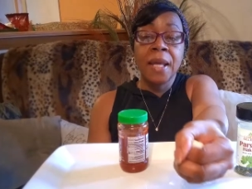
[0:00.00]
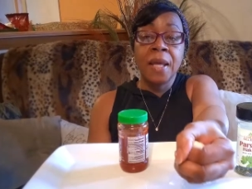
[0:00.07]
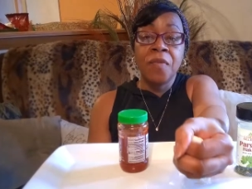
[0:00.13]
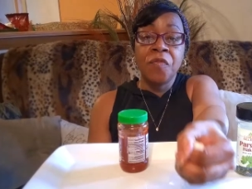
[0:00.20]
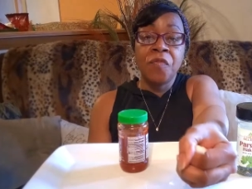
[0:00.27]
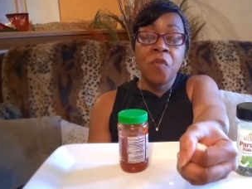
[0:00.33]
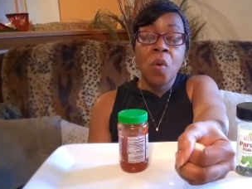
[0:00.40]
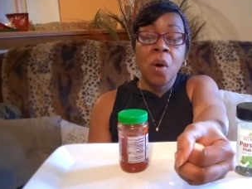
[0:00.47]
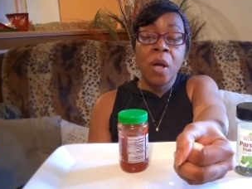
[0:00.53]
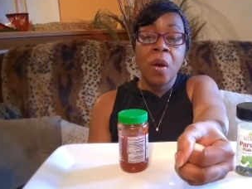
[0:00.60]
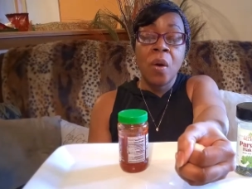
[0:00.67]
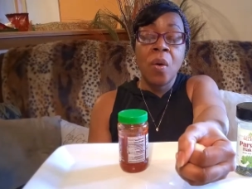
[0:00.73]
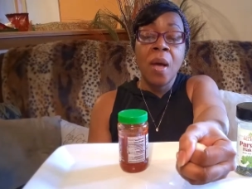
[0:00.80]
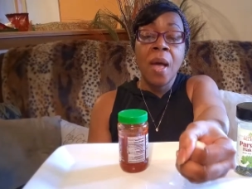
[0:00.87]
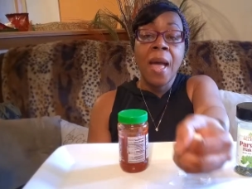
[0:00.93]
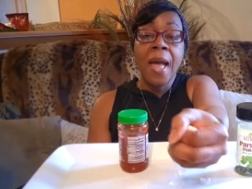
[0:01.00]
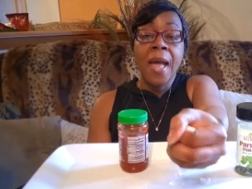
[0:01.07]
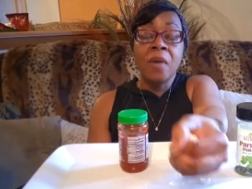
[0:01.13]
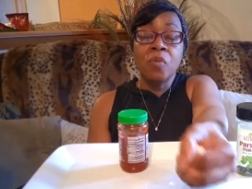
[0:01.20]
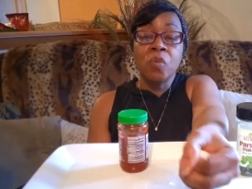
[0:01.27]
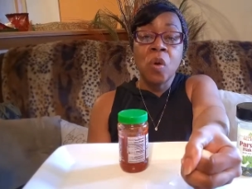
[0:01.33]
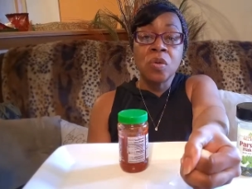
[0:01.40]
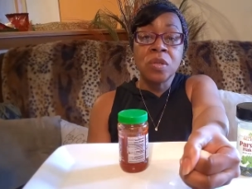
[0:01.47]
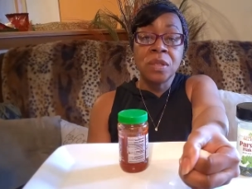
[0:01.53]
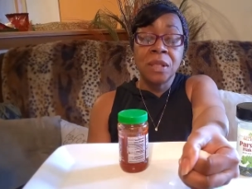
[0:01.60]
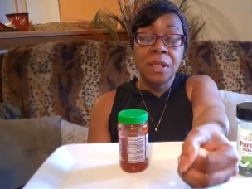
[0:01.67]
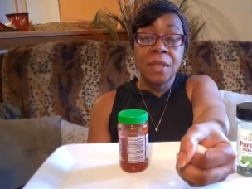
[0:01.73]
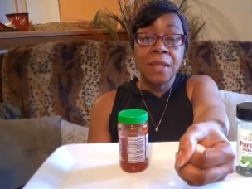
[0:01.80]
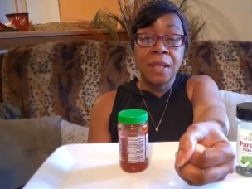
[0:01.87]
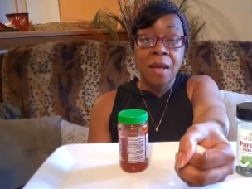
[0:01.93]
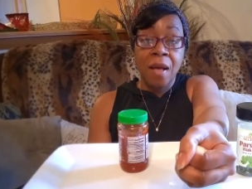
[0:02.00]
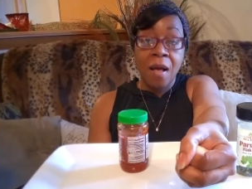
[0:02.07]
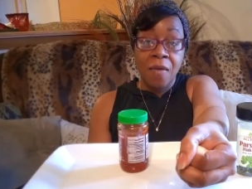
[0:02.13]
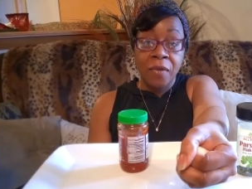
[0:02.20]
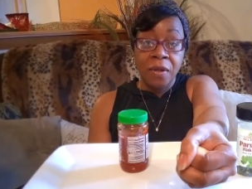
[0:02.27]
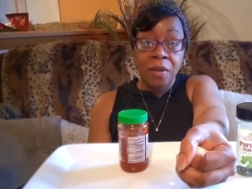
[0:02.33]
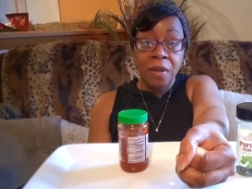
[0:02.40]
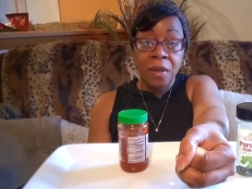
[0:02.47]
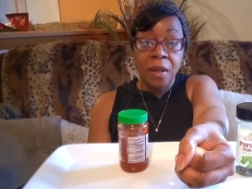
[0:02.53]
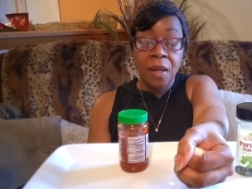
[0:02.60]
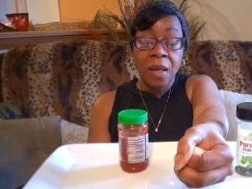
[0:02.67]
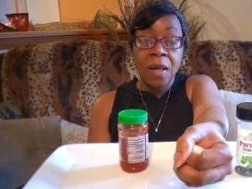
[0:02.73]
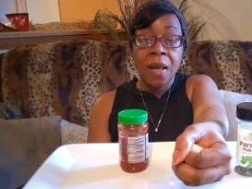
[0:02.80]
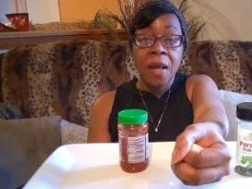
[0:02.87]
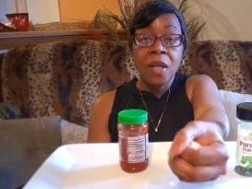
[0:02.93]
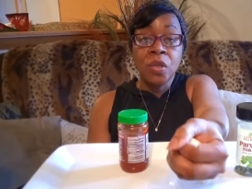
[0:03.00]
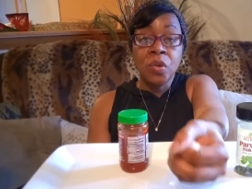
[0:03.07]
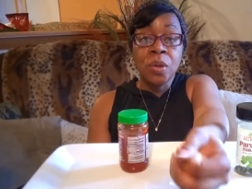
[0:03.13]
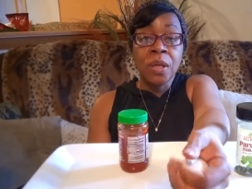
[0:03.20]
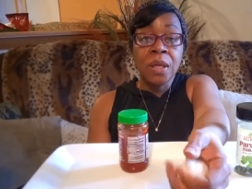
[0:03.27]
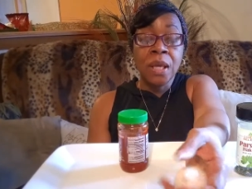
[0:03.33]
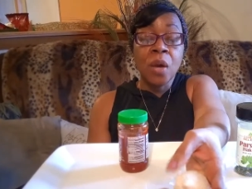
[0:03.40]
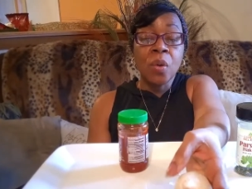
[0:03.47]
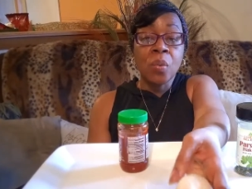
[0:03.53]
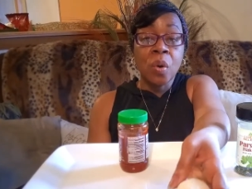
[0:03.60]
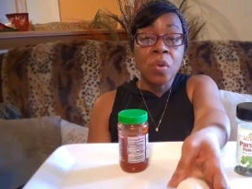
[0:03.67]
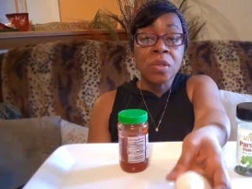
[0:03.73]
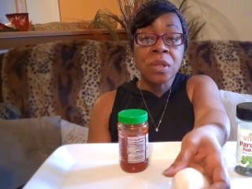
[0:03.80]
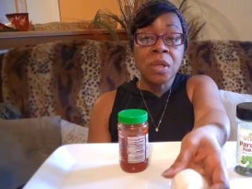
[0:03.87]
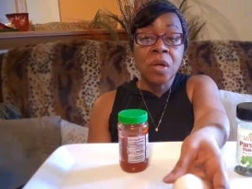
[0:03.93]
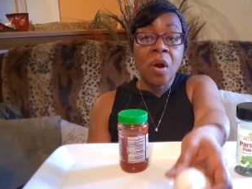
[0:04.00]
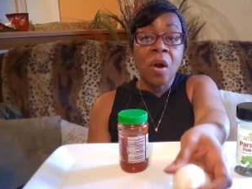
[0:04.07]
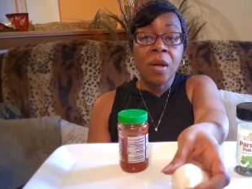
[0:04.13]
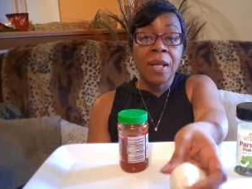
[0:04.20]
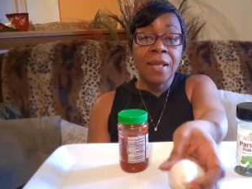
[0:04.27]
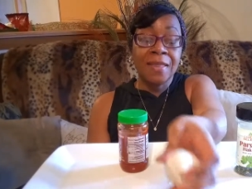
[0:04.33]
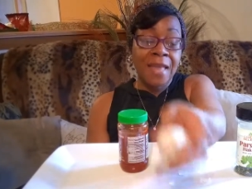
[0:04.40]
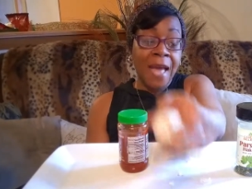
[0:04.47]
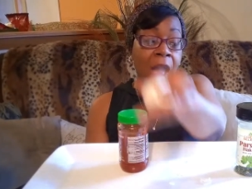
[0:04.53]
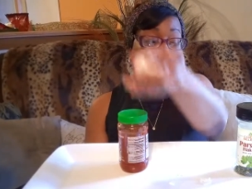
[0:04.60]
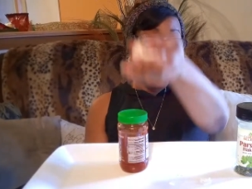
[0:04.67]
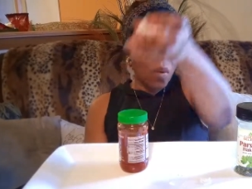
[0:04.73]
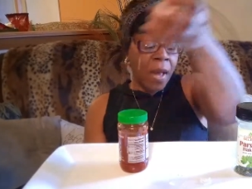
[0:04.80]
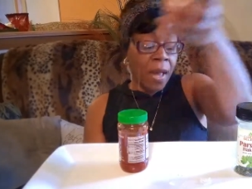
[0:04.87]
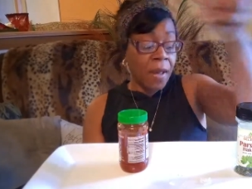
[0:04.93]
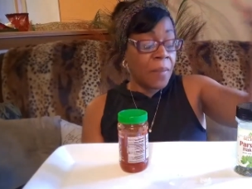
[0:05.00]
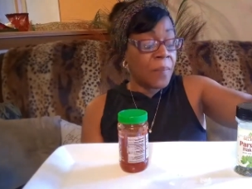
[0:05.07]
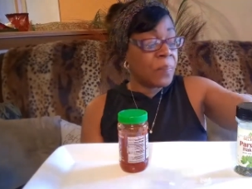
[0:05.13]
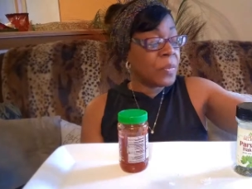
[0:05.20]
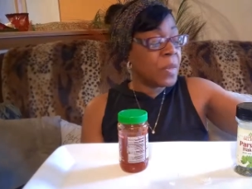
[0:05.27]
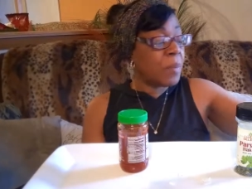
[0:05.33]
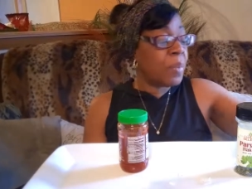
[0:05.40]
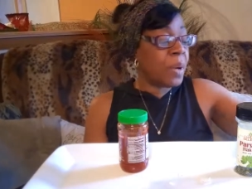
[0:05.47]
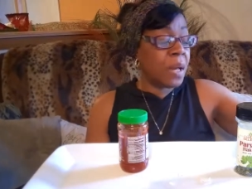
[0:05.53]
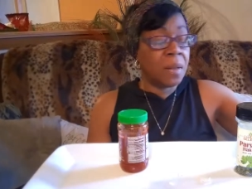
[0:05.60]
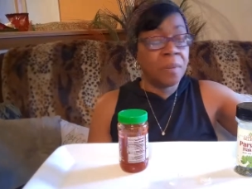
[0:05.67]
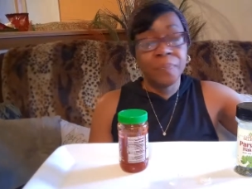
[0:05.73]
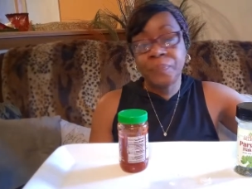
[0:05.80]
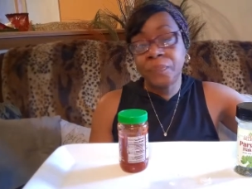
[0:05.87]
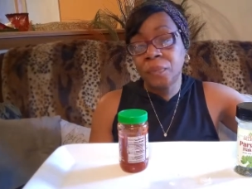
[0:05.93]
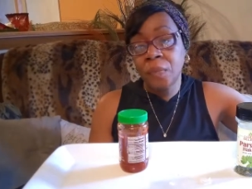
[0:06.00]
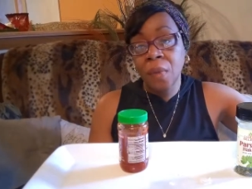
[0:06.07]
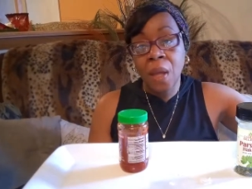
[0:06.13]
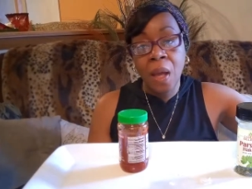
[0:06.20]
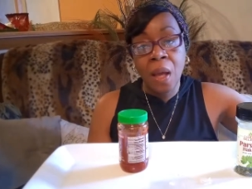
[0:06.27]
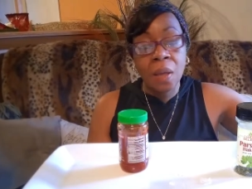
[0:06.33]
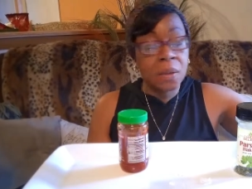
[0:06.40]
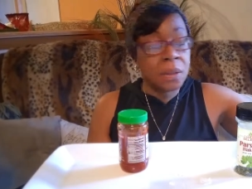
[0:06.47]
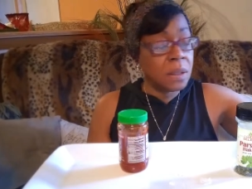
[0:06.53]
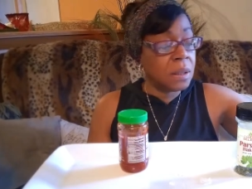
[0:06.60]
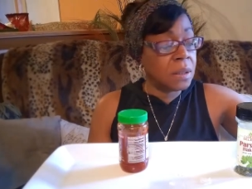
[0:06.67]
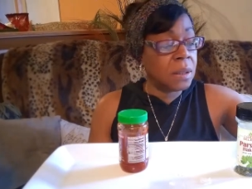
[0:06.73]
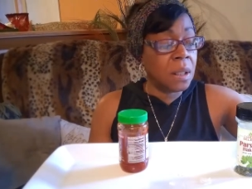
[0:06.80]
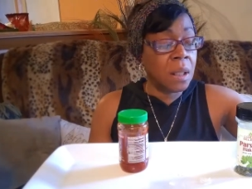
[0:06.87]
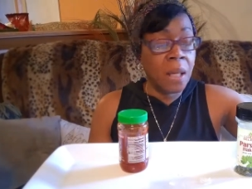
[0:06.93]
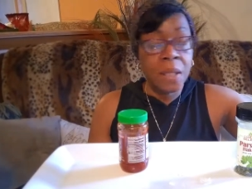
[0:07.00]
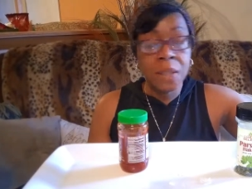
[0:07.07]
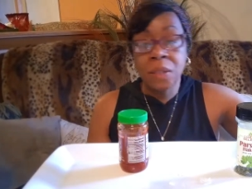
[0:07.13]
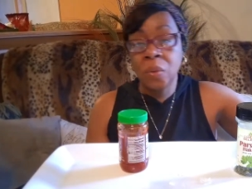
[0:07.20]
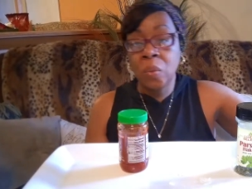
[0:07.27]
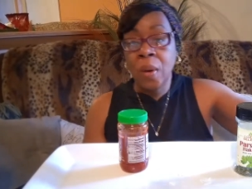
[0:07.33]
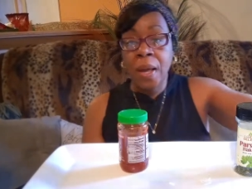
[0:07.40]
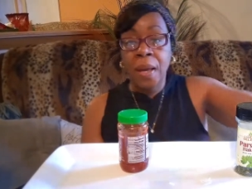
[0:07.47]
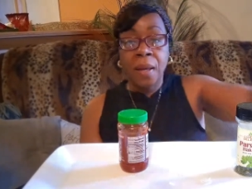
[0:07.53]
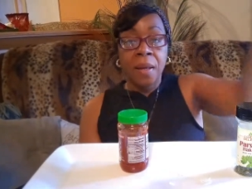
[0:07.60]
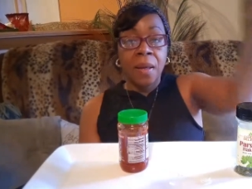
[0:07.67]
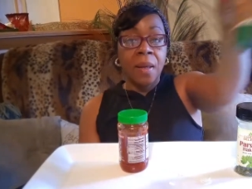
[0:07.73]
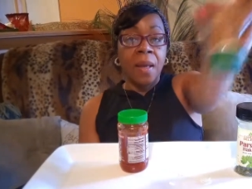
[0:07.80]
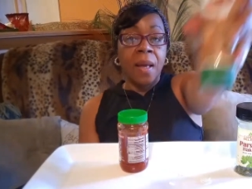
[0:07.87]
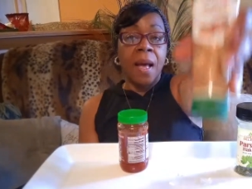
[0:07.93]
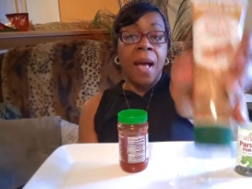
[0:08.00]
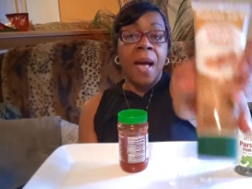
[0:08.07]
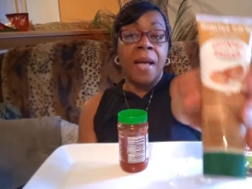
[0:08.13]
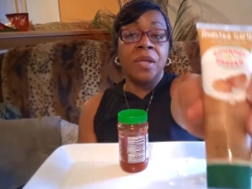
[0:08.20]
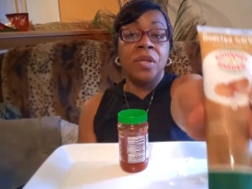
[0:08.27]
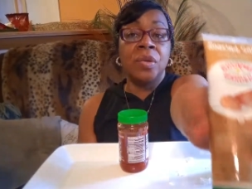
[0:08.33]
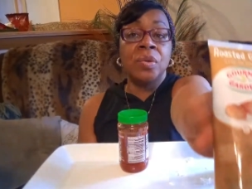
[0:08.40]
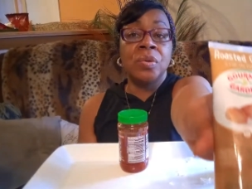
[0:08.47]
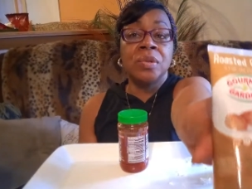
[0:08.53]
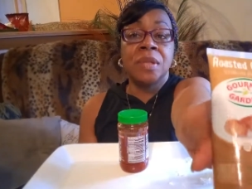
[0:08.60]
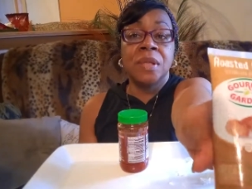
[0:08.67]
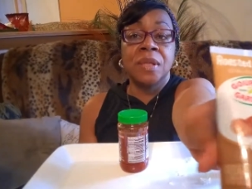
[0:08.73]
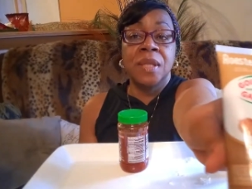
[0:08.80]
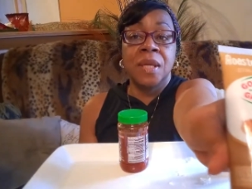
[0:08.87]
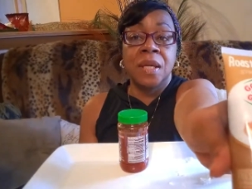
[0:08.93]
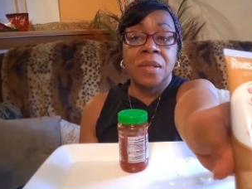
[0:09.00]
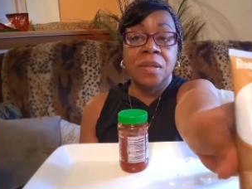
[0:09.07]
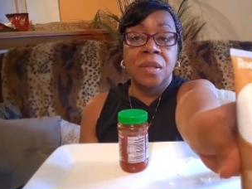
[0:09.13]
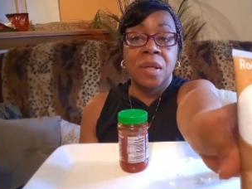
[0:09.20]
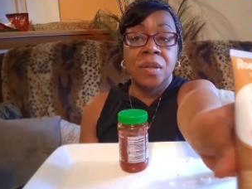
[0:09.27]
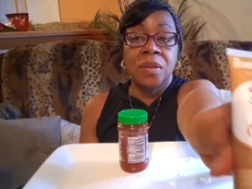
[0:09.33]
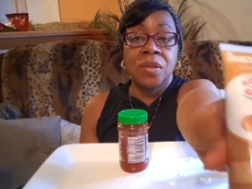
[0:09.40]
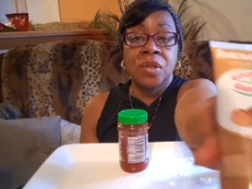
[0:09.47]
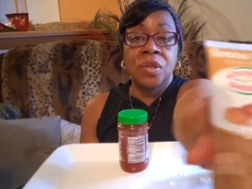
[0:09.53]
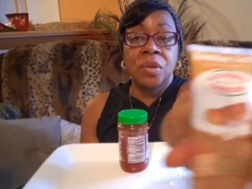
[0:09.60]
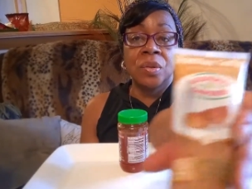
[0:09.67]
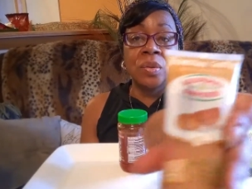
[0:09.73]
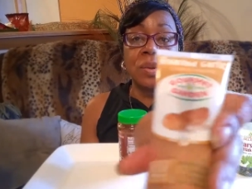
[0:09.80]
in foil, and roast it in the oven. You can get roasted garlic that way, but I did it the lazy way. I used this, 2